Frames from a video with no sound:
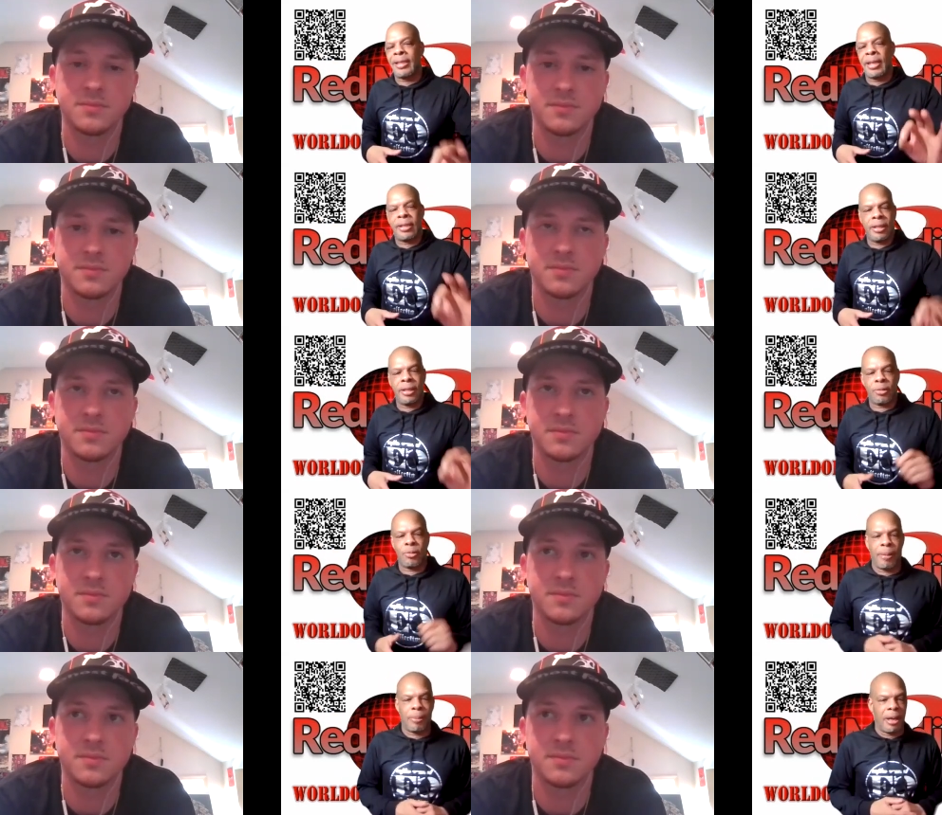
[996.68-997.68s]
Speaker 1: success in
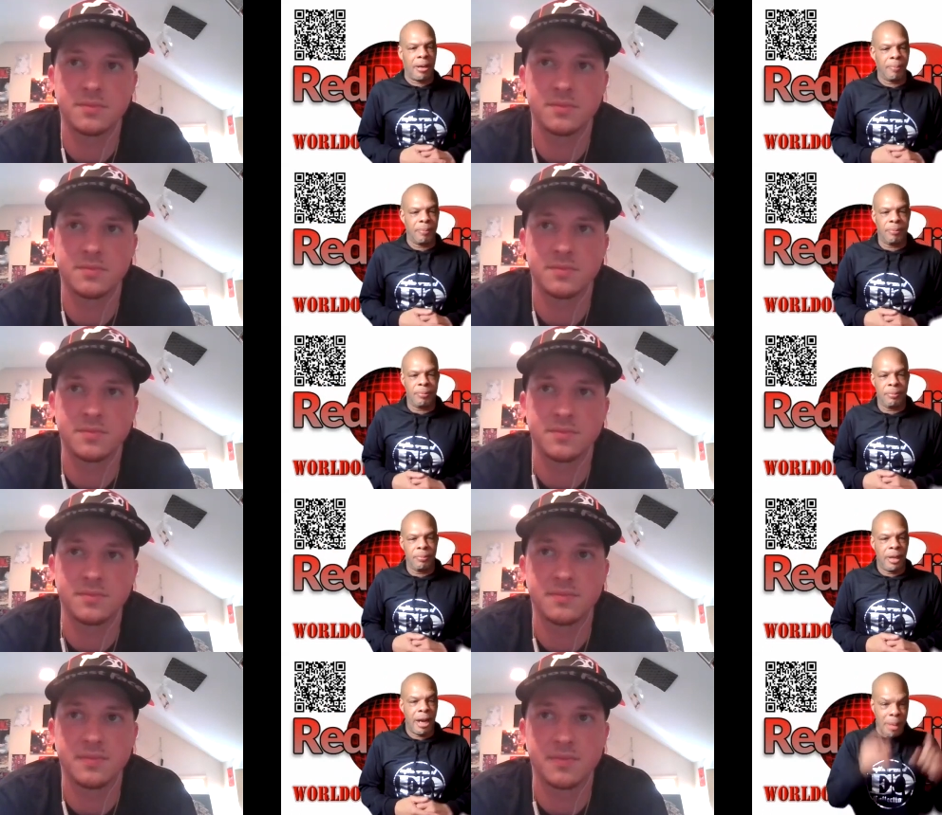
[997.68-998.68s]
factor?
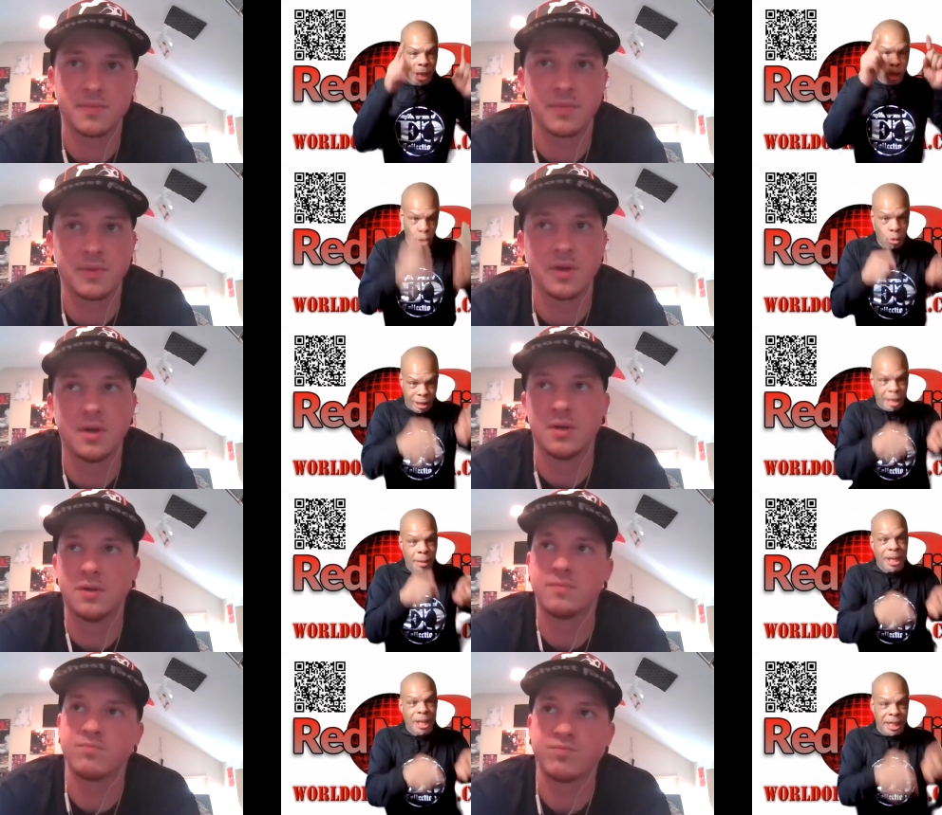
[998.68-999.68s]
I mean, you,
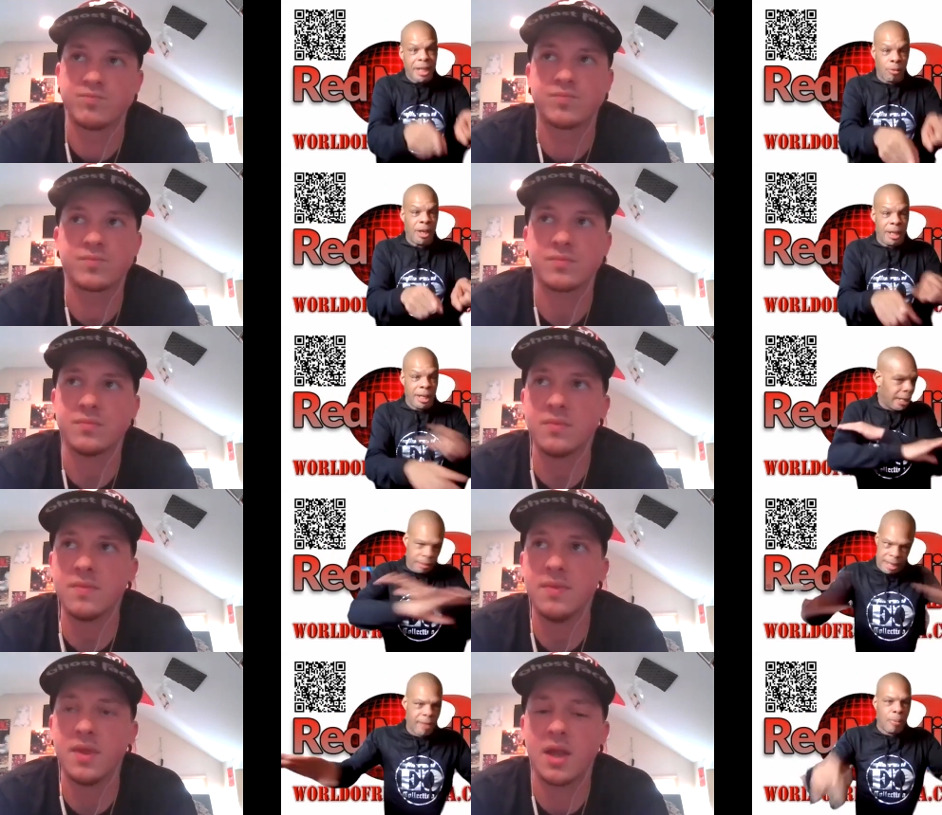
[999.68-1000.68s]
DPD3,
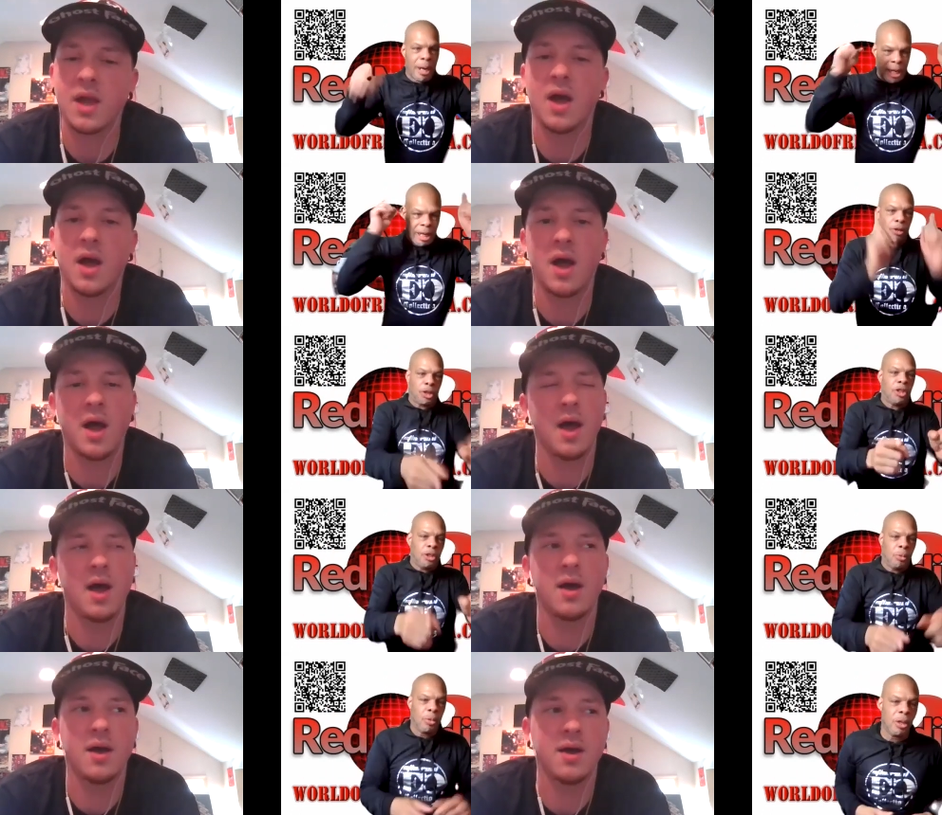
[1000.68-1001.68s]
not everybody else,
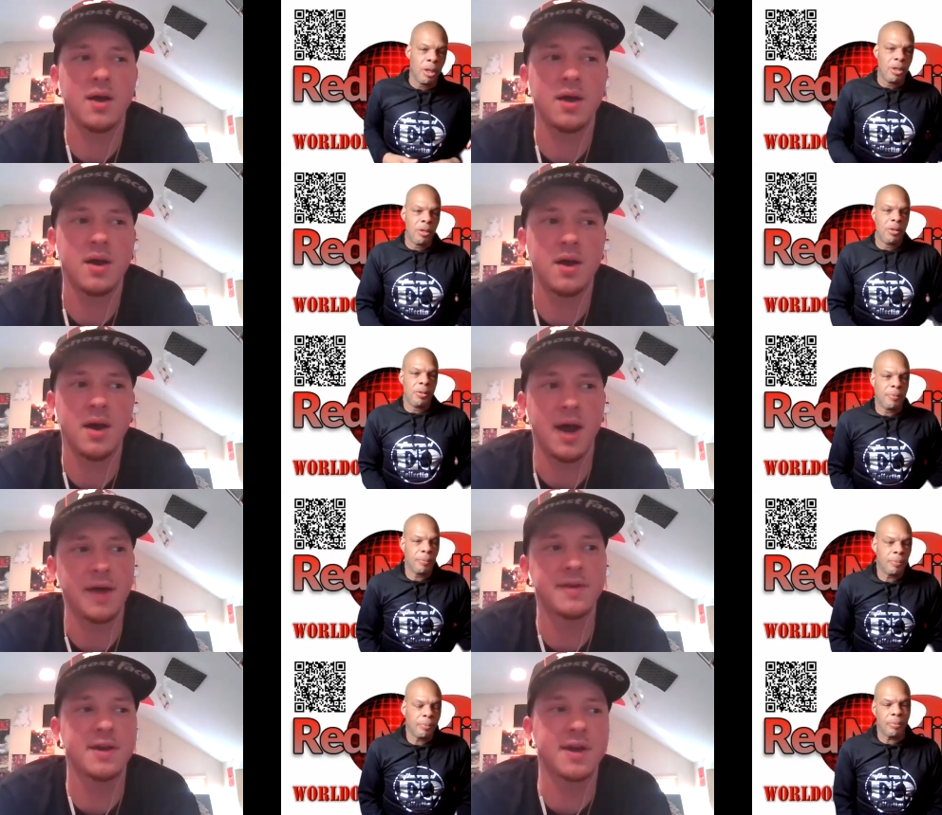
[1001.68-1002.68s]
you.
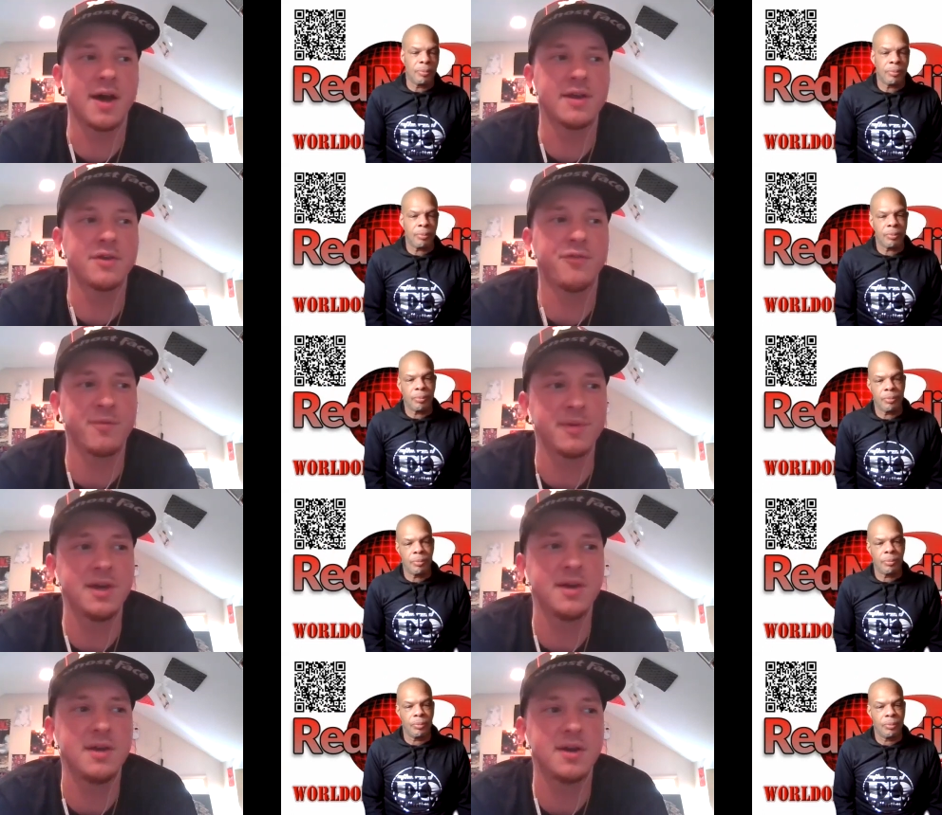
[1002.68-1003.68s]
Speaker 2: I think, I think for
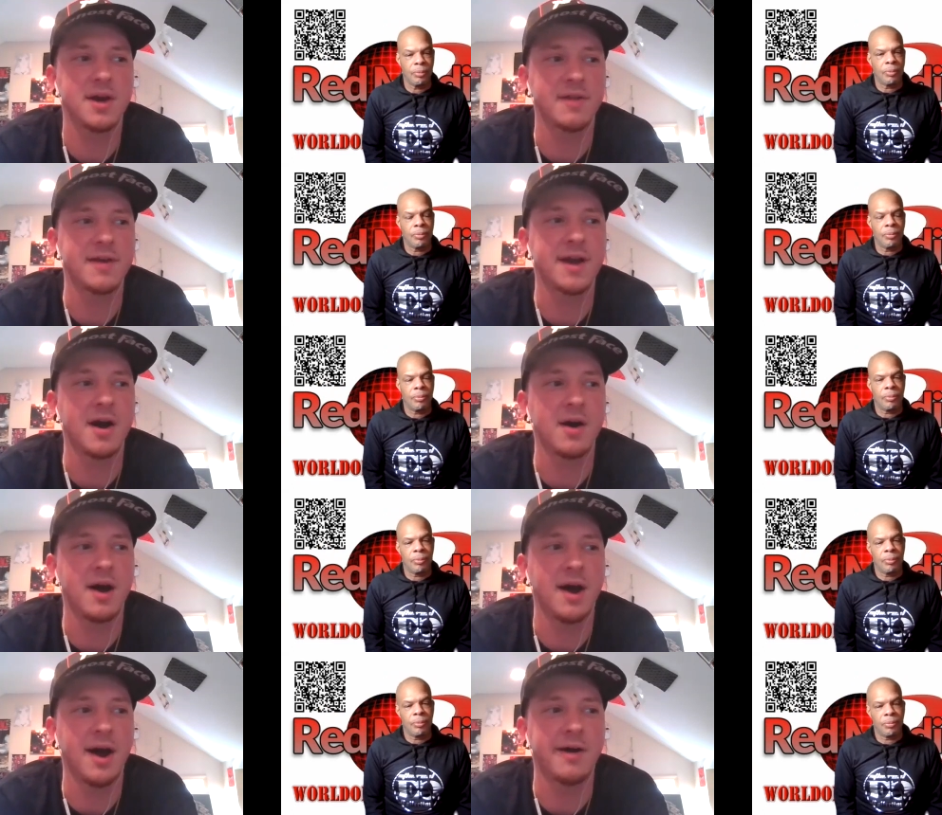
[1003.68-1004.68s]
me, I think I'll,
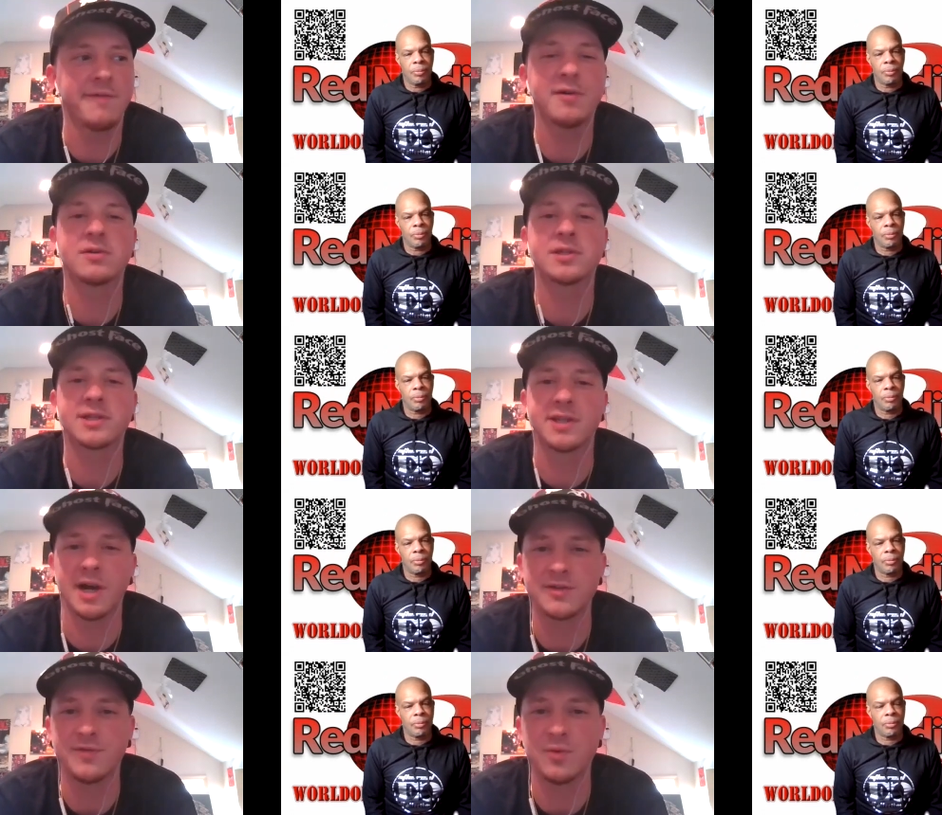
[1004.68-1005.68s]
I'll feel
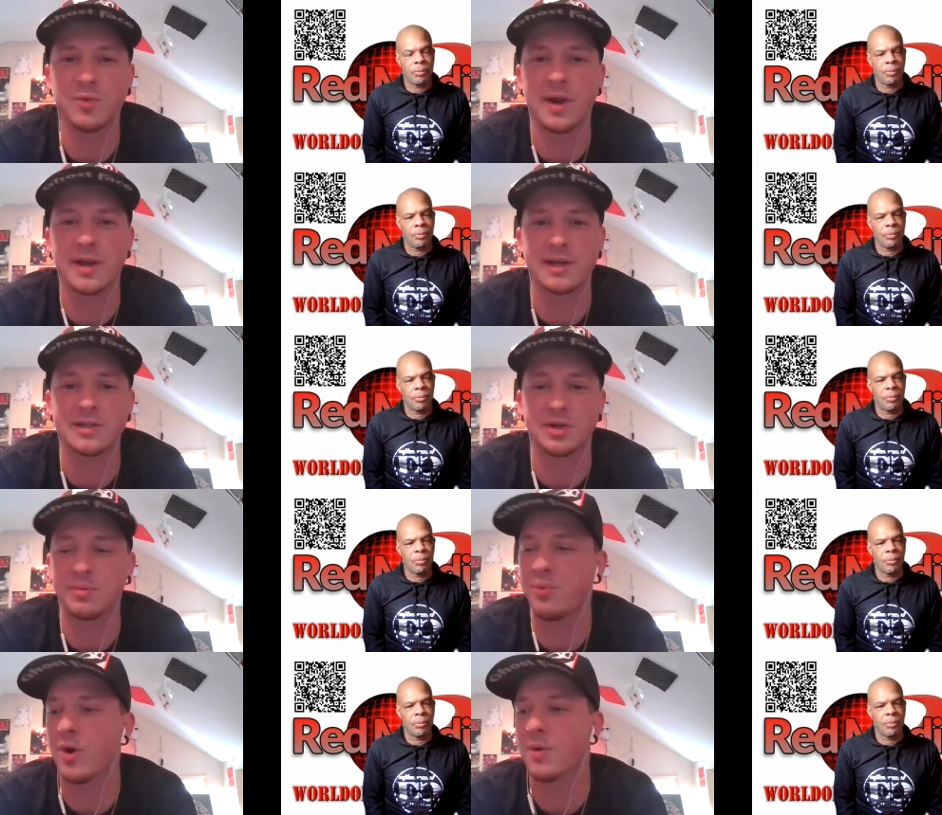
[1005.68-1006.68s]
successful when it gets to the
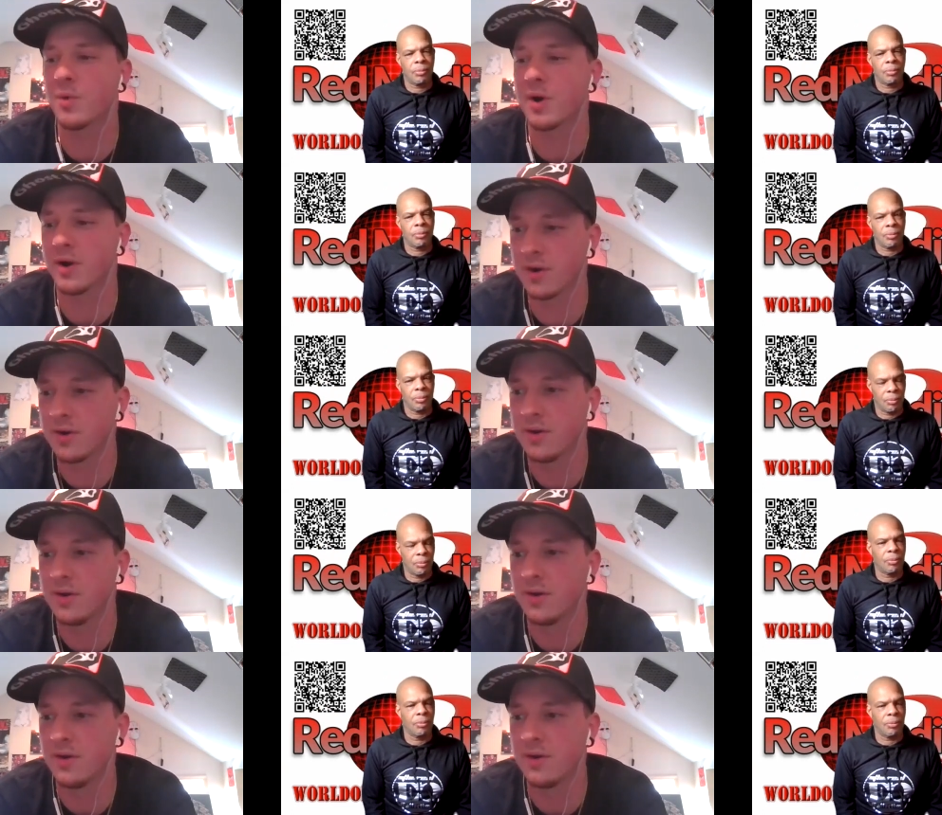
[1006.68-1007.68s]
point where
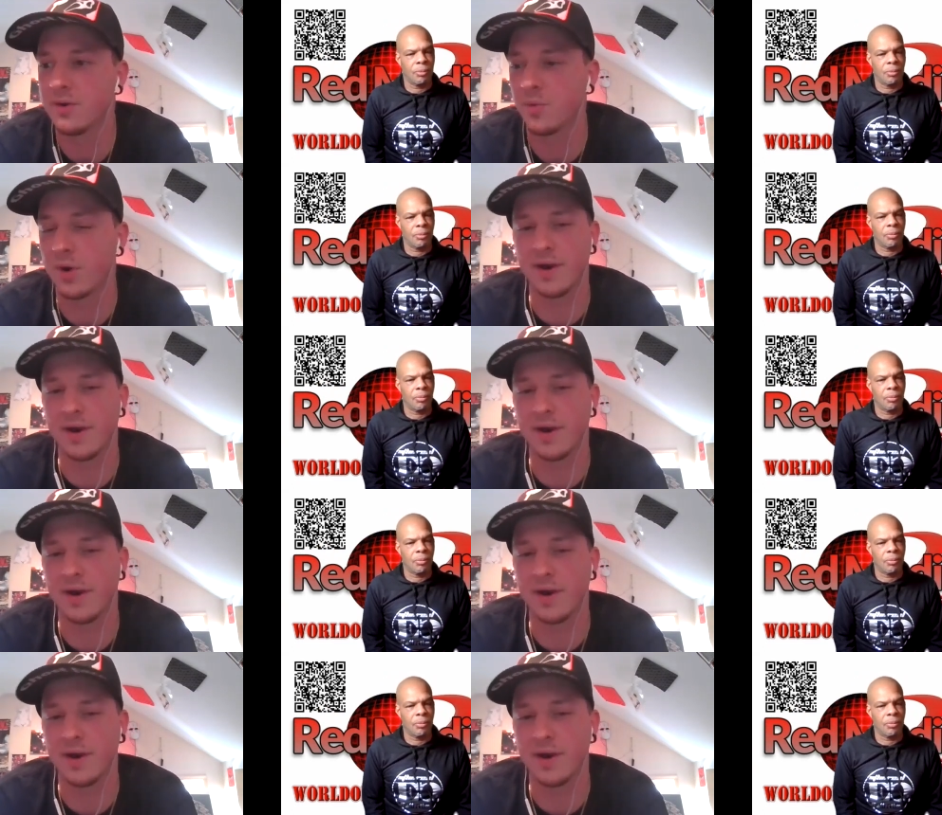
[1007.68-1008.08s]
we're